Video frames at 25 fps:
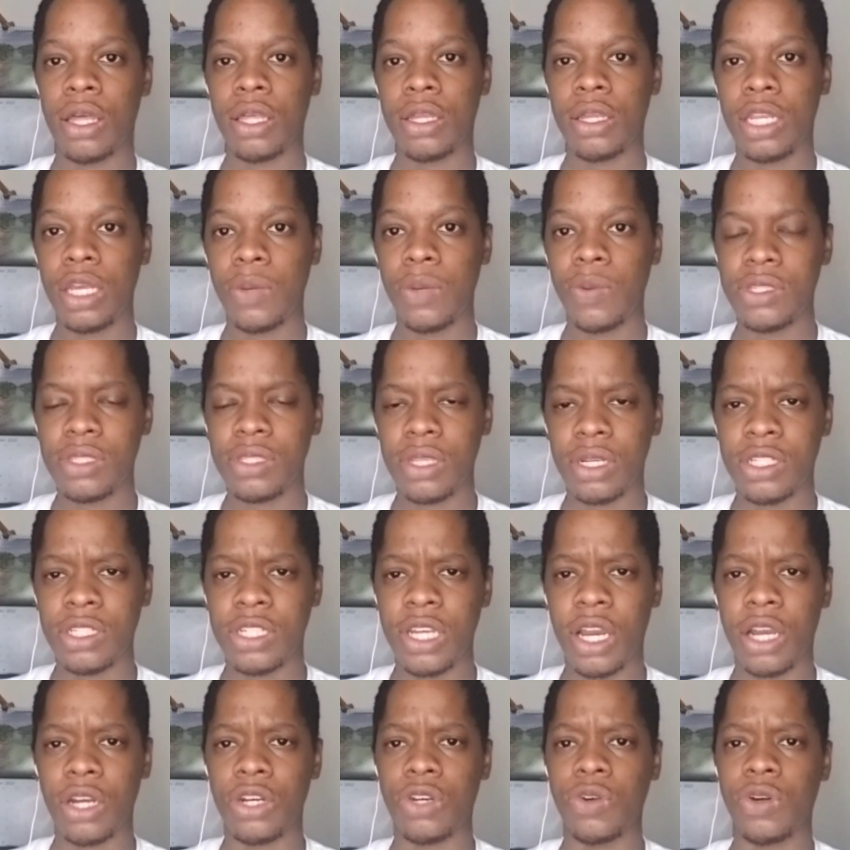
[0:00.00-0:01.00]
other day we saw
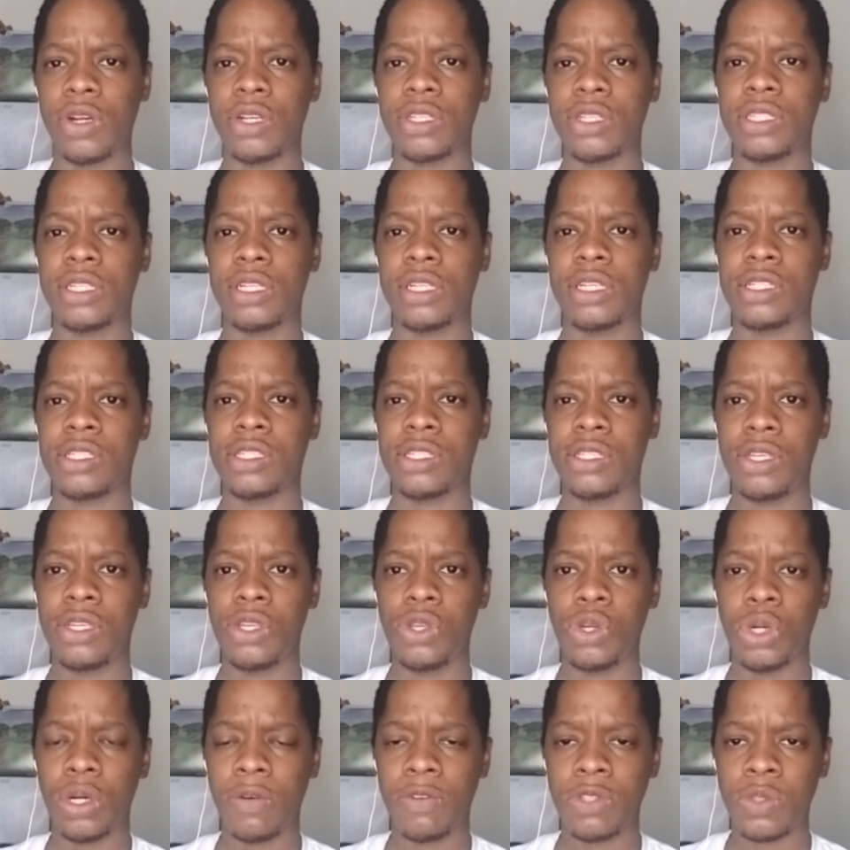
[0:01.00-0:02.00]
Jack Dorsey, the
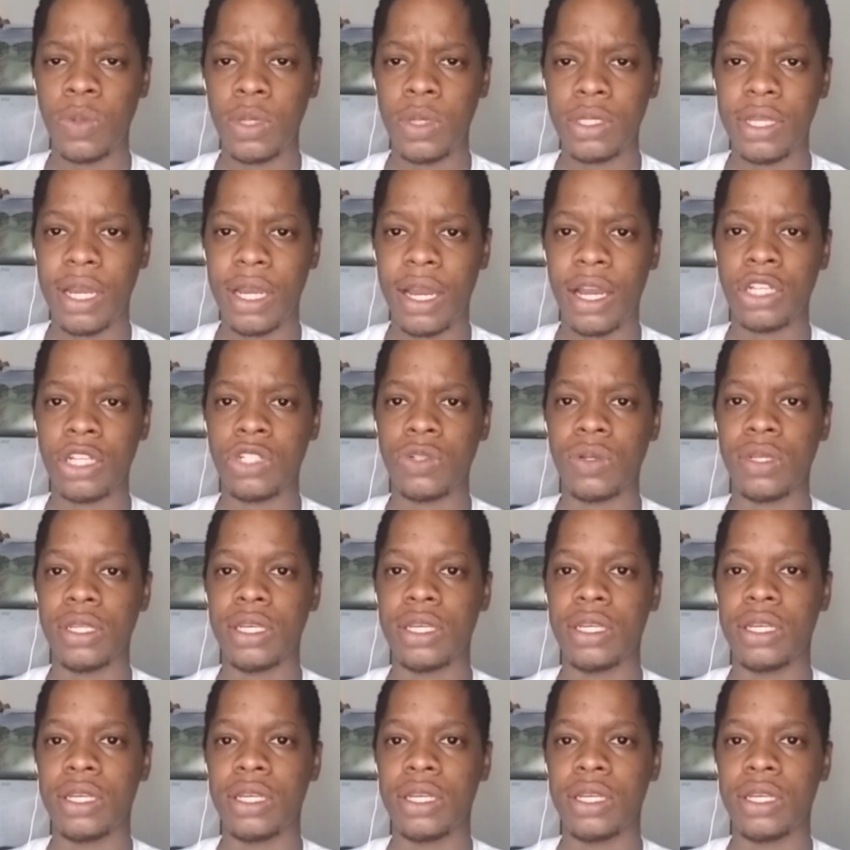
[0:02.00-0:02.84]
CEO of Twitter, actually.